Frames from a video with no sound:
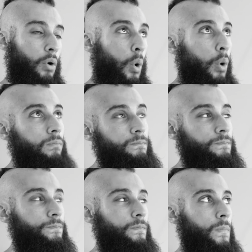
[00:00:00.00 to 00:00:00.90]
or,
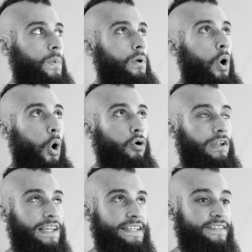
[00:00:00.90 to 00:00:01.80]
or at
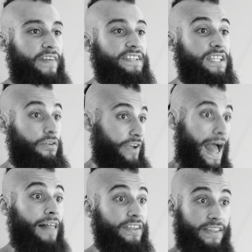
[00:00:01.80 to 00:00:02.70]
least facing the
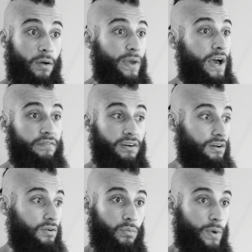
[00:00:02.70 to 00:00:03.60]
reality that we have a
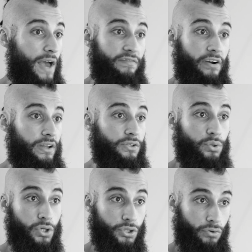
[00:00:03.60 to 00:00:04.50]
we have very little
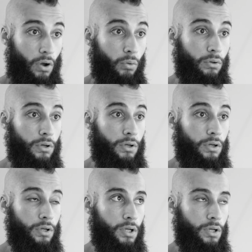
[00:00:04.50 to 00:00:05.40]
control
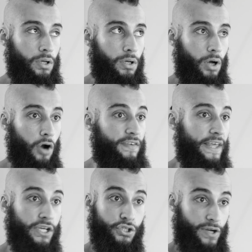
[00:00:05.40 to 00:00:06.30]
over the
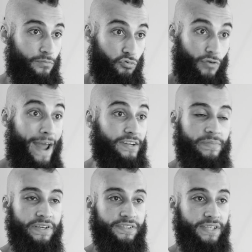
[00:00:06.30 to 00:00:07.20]
extreme
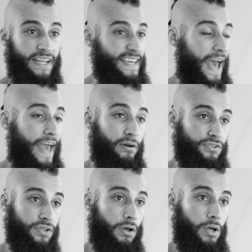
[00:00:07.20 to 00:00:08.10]
randomness and
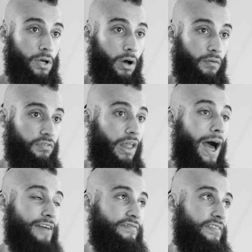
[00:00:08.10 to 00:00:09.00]
chaos of
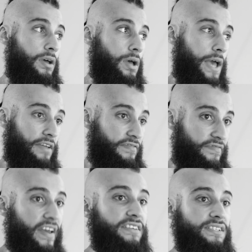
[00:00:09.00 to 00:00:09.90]
life and
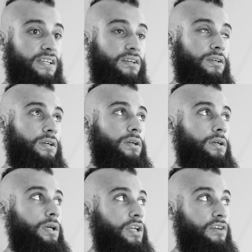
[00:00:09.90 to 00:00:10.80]
facing
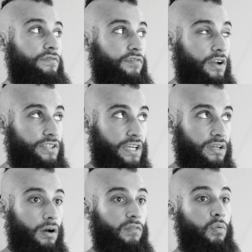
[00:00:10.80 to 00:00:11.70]
and confronting
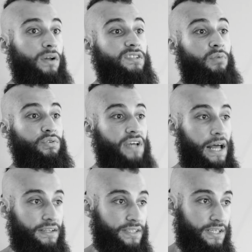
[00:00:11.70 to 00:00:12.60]
of one's
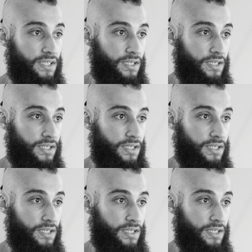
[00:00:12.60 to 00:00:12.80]
mortality.